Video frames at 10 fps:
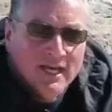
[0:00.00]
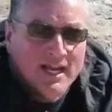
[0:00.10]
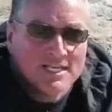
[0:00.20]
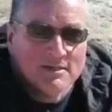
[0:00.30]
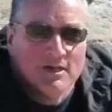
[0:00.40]

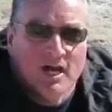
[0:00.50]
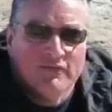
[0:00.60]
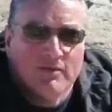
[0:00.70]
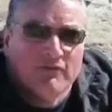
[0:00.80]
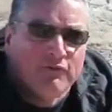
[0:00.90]
It hasn't gone
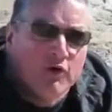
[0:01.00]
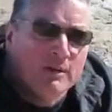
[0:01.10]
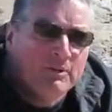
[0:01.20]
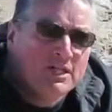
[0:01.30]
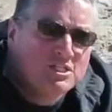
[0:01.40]
off in about
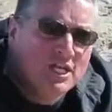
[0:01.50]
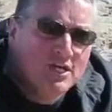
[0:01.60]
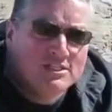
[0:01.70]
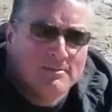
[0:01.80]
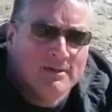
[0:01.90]
40 plus
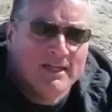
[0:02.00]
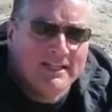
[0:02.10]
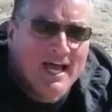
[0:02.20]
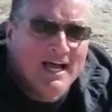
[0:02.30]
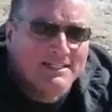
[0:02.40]
years, something
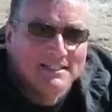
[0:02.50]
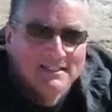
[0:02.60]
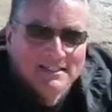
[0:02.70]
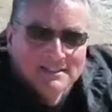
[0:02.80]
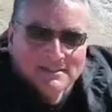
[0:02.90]
like that.
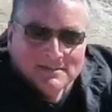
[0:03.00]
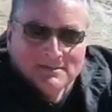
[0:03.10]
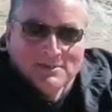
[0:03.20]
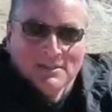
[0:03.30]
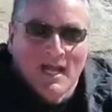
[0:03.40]

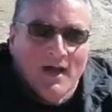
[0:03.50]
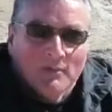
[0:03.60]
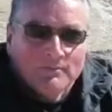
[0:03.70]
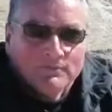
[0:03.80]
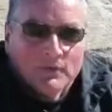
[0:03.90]

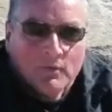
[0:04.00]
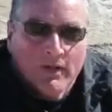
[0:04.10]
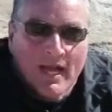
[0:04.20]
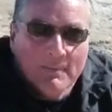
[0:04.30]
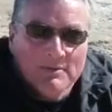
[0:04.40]
Now,
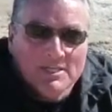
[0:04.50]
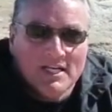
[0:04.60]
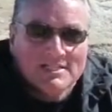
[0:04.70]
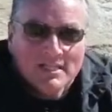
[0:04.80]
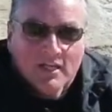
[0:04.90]
what happens
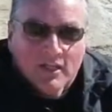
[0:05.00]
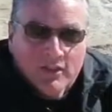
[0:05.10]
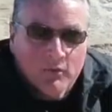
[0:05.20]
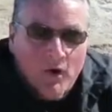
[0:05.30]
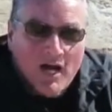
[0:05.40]
is
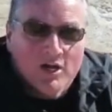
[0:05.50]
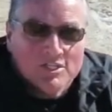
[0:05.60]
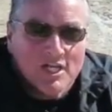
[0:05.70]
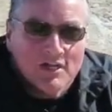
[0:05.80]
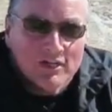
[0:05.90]
the
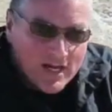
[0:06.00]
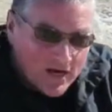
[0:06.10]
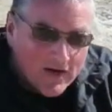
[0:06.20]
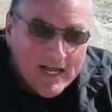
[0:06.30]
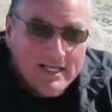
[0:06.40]
water's under
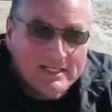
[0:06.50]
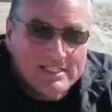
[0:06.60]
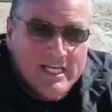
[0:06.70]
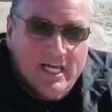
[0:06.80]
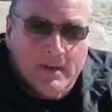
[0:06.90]
there and it
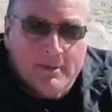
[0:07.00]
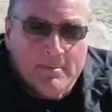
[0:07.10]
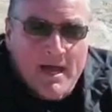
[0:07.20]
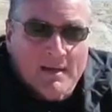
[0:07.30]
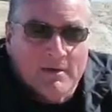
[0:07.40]
gets heated up and
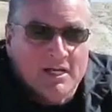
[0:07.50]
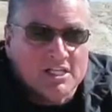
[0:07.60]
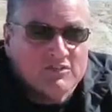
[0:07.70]
the magma and